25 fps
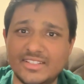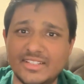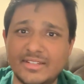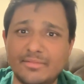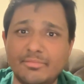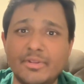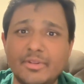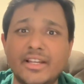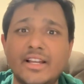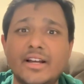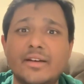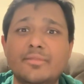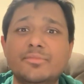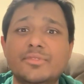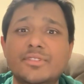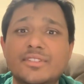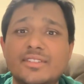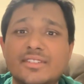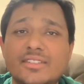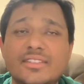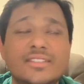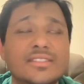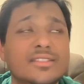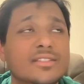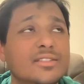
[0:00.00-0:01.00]
It
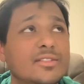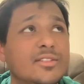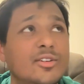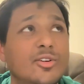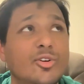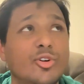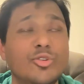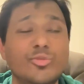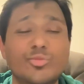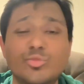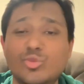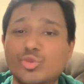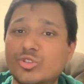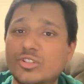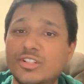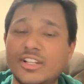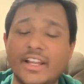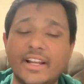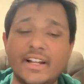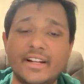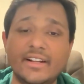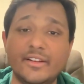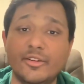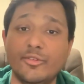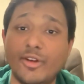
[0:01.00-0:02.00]
becomes almost like
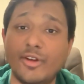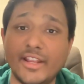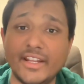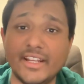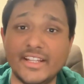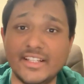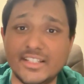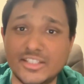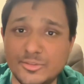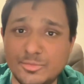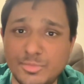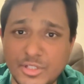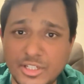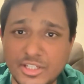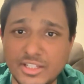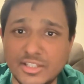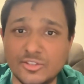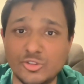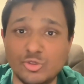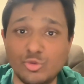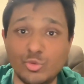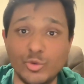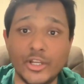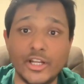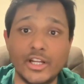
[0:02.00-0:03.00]
a divine
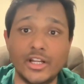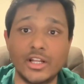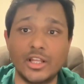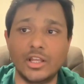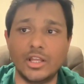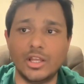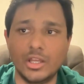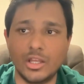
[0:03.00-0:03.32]
experience where